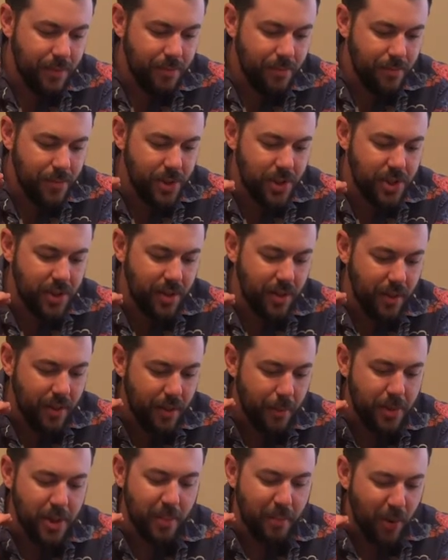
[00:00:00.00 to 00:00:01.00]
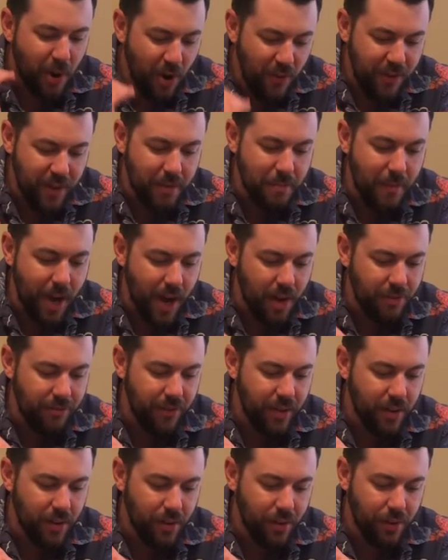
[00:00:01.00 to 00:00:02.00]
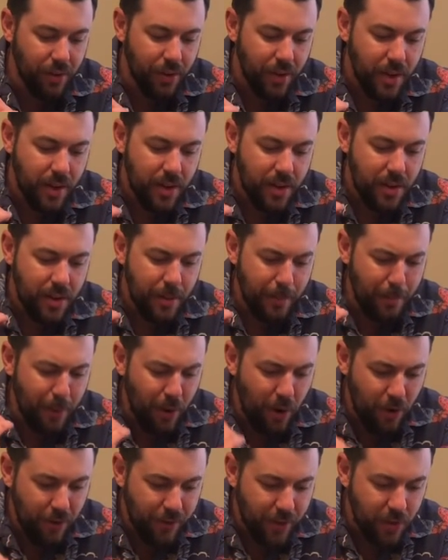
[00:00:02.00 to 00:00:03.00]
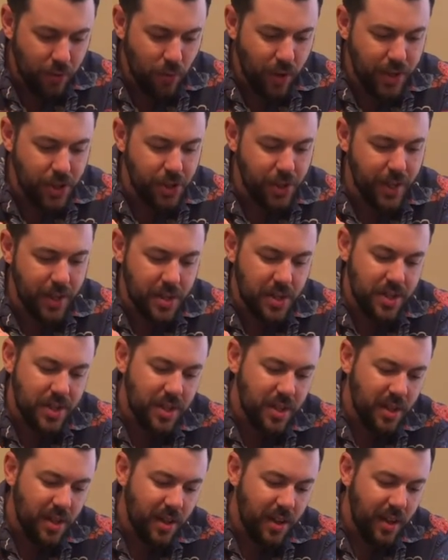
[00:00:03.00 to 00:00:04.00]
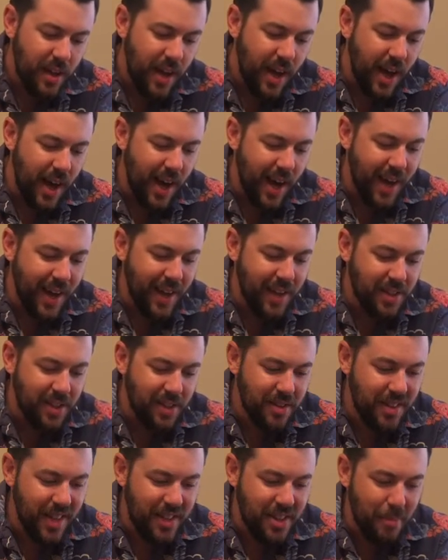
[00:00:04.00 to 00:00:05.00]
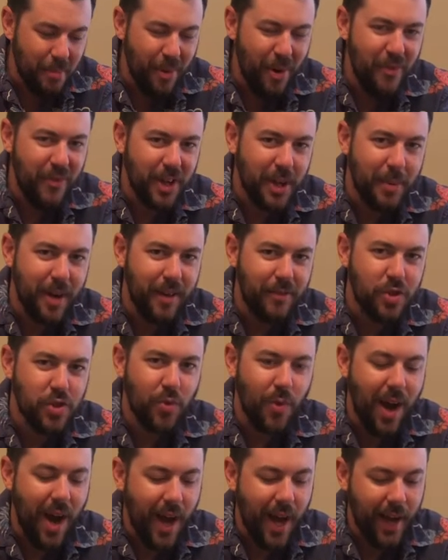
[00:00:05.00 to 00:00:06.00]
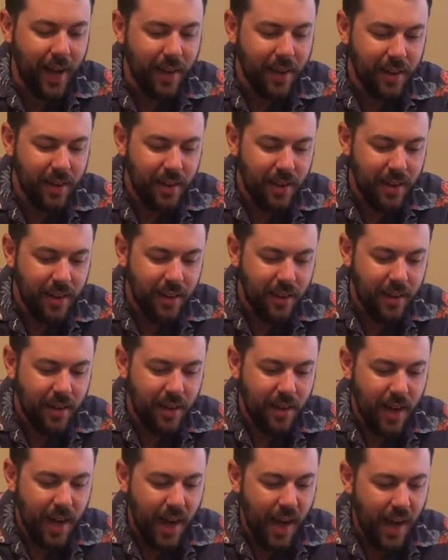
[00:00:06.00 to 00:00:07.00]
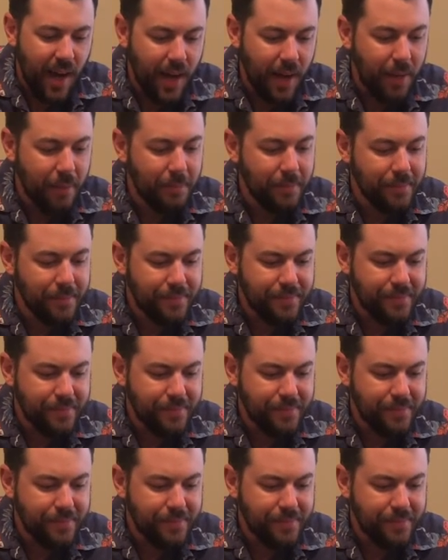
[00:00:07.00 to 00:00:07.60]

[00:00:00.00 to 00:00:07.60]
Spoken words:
just the perfect mouthfeel, the perfect richness, and the perfect amount of dry. I